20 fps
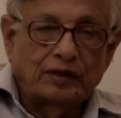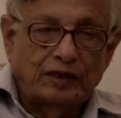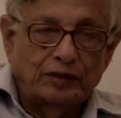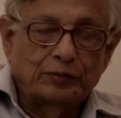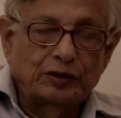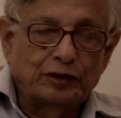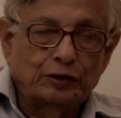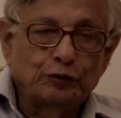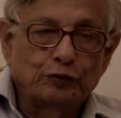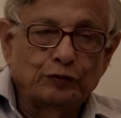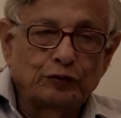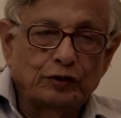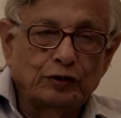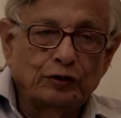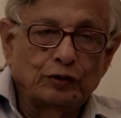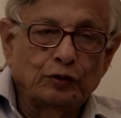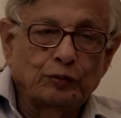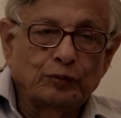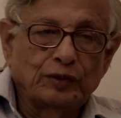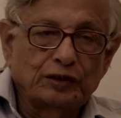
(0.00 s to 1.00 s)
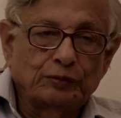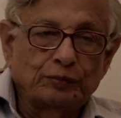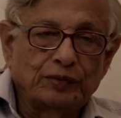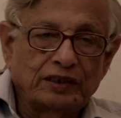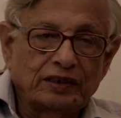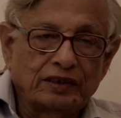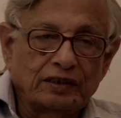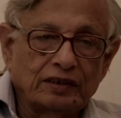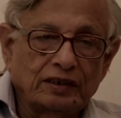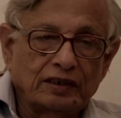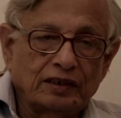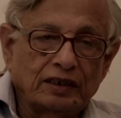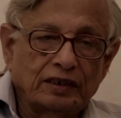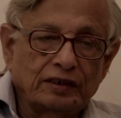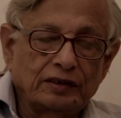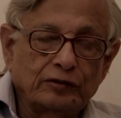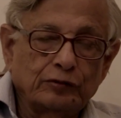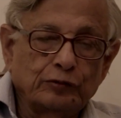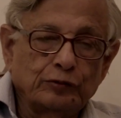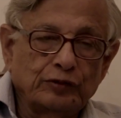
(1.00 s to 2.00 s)
I mean, you would know much better than I
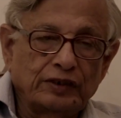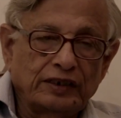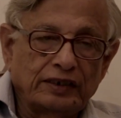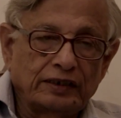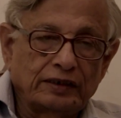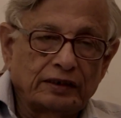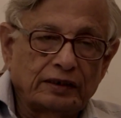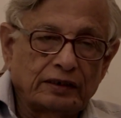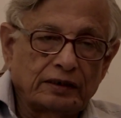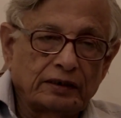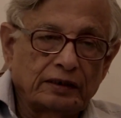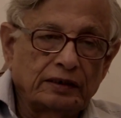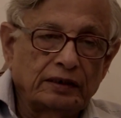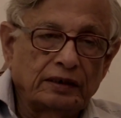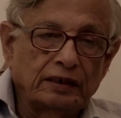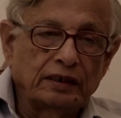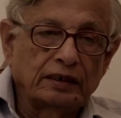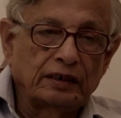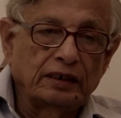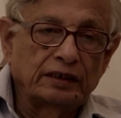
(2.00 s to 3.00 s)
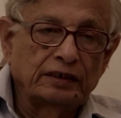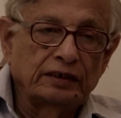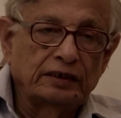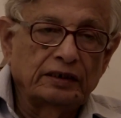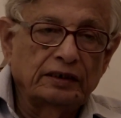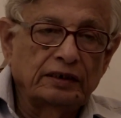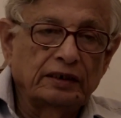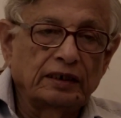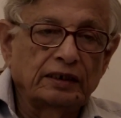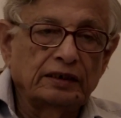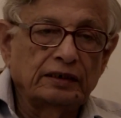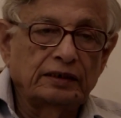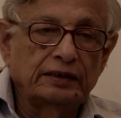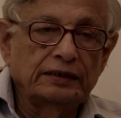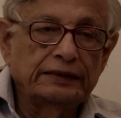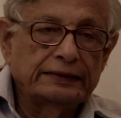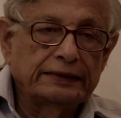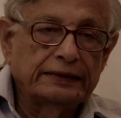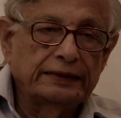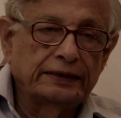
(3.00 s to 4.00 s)
do that in the
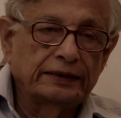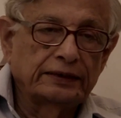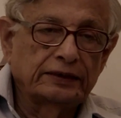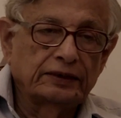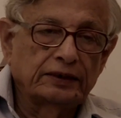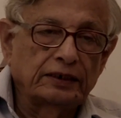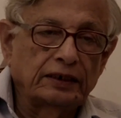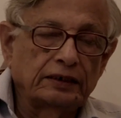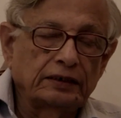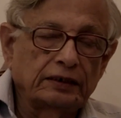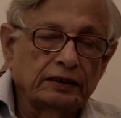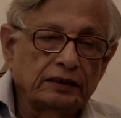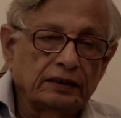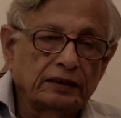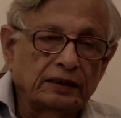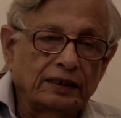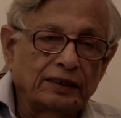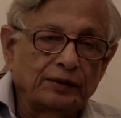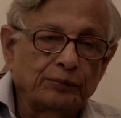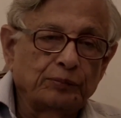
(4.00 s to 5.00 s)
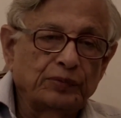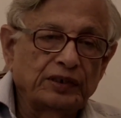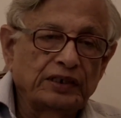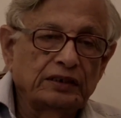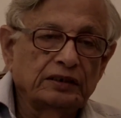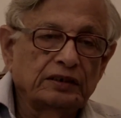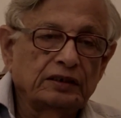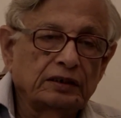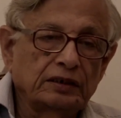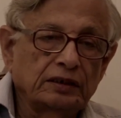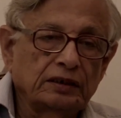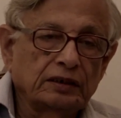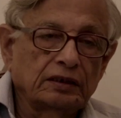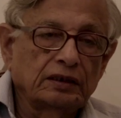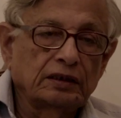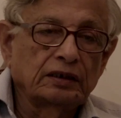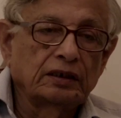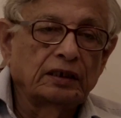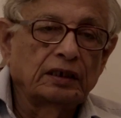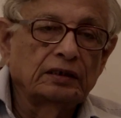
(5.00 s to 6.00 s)
1990s they had started a campaign saying
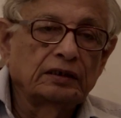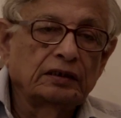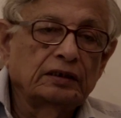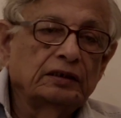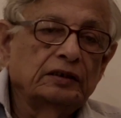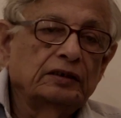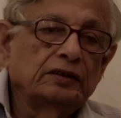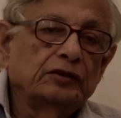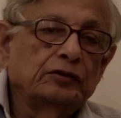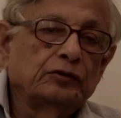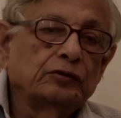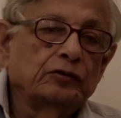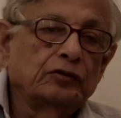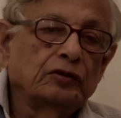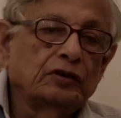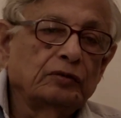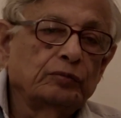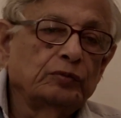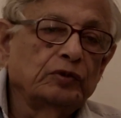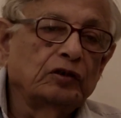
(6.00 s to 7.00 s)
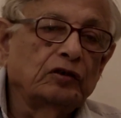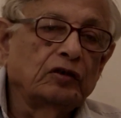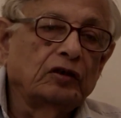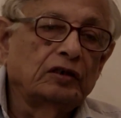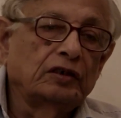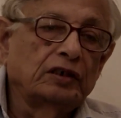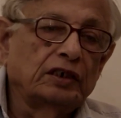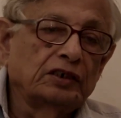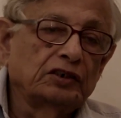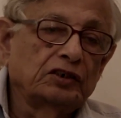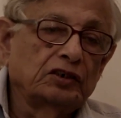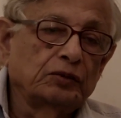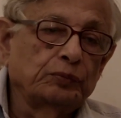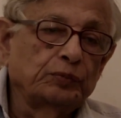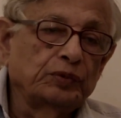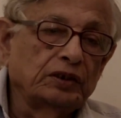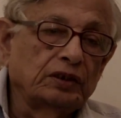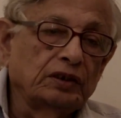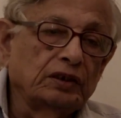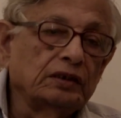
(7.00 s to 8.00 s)
that Gandhiji should not be called
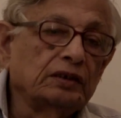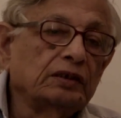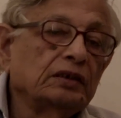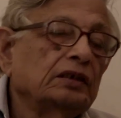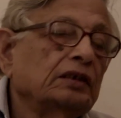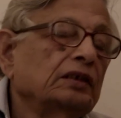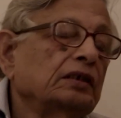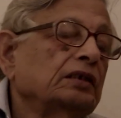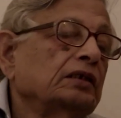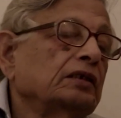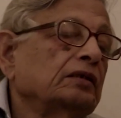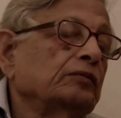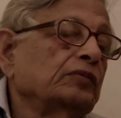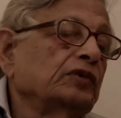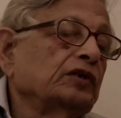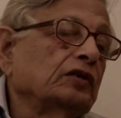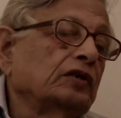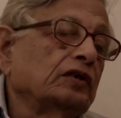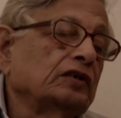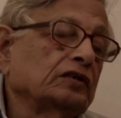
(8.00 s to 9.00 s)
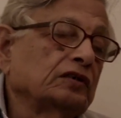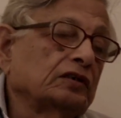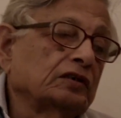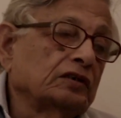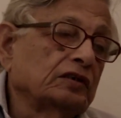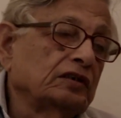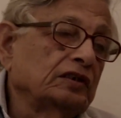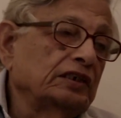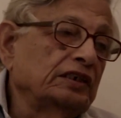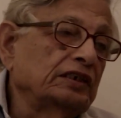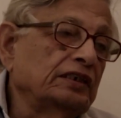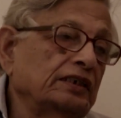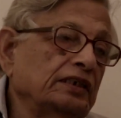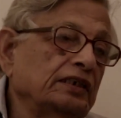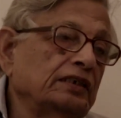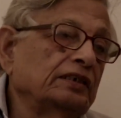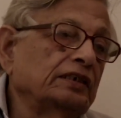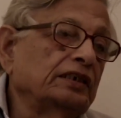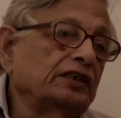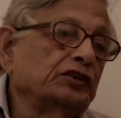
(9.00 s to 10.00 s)
Rashtrapita because the
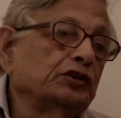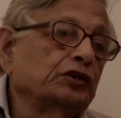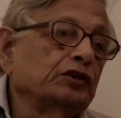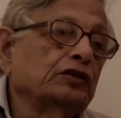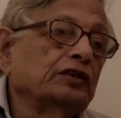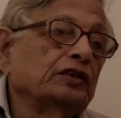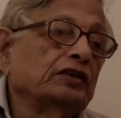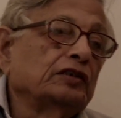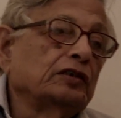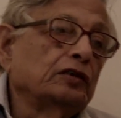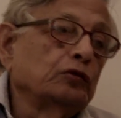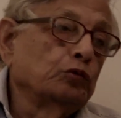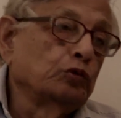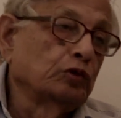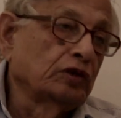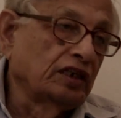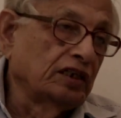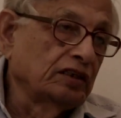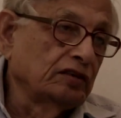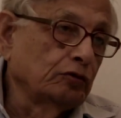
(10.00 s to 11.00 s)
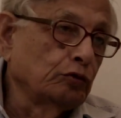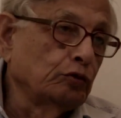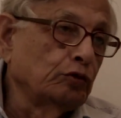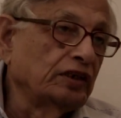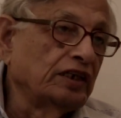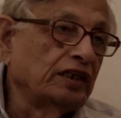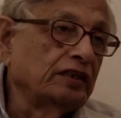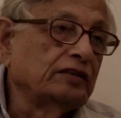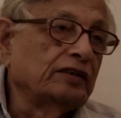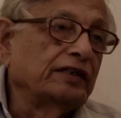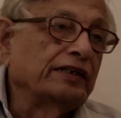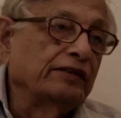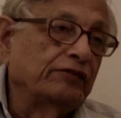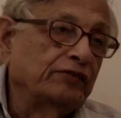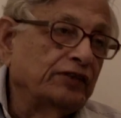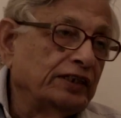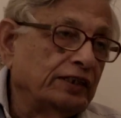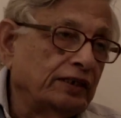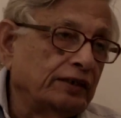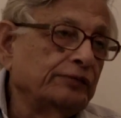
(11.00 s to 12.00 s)
Indian nation is as old as Rig
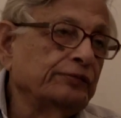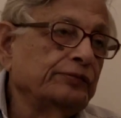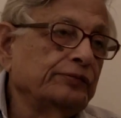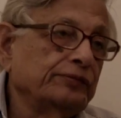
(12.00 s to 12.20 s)
Veda.